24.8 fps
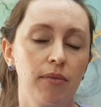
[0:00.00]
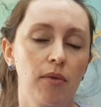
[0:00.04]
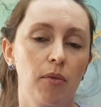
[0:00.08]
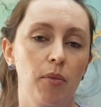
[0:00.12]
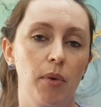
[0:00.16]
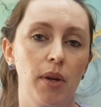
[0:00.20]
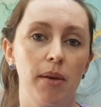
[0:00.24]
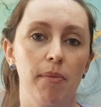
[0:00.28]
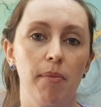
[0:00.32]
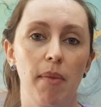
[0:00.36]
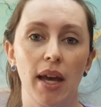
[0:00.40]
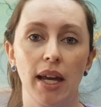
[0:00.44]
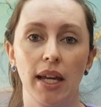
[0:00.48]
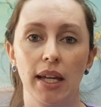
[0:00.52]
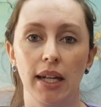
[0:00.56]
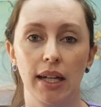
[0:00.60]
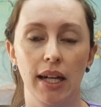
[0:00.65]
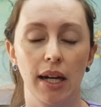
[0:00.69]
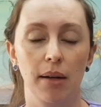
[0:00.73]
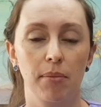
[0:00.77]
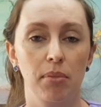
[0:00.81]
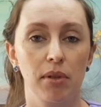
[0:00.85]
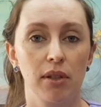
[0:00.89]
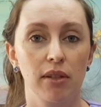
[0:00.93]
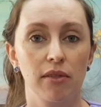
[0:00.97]
We make a
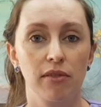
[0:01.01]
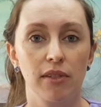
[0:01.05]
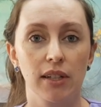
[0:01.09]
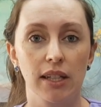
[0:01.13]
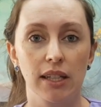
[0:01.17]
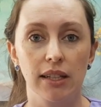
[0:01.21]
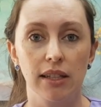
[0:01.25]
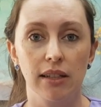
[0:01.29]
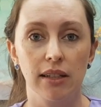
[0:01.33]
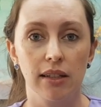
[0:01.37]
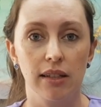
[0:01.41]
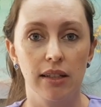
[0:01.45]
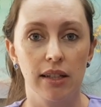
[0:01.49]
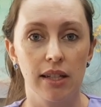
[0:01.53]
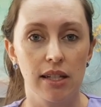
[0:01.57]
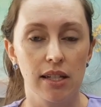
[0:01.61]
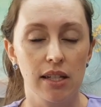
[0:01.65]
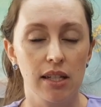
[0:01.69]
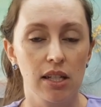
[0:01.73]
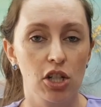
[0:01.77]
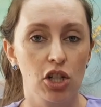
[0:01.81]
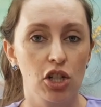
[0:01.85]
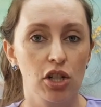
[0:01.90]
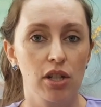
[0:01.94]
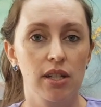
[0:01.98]
couple of little
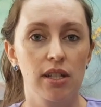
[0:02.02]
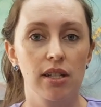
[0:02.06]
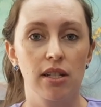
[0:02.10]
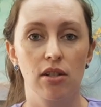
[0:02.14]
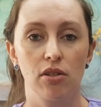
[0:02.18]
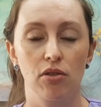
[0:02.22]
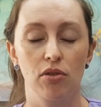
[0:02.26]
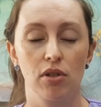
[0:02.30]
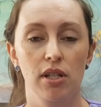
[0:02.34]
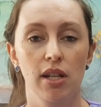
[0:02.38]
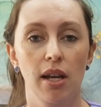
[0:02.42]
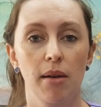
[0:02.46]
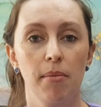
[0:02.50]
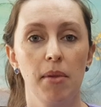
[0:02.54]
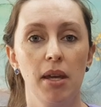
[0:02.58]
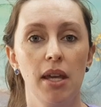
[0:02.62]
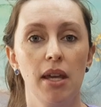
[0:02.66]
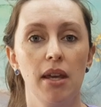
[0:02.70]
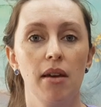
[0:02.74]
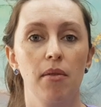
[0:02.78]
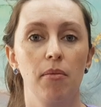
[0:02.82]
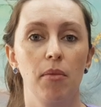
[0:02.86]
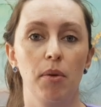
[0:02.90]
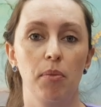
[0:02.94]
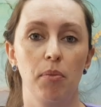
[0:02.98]
incisions in your
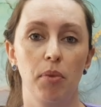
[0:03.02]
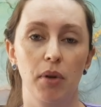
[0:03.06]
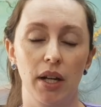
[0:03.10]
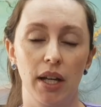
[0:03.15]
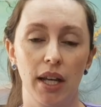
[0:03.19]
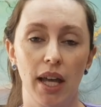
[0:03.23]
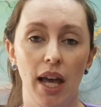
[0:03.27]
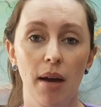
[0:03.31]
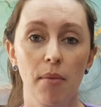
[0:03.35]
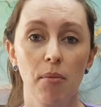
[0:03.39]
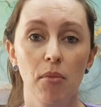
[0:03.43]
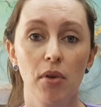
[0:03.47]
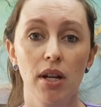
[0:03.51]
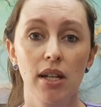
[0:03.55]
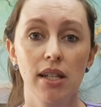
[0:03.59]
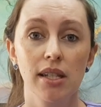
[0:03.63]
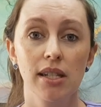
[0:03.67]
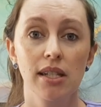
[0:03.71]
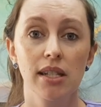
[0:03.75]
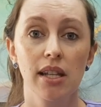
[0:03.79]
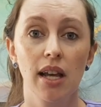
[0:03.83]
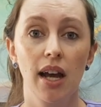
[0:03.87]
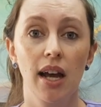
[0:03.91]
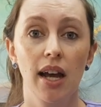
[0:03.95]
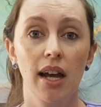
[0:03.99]
tummy, we put a camera
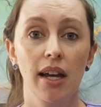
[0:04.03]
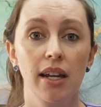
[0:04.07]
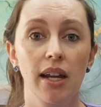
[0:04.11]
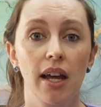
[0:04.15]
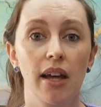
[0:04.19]
inside,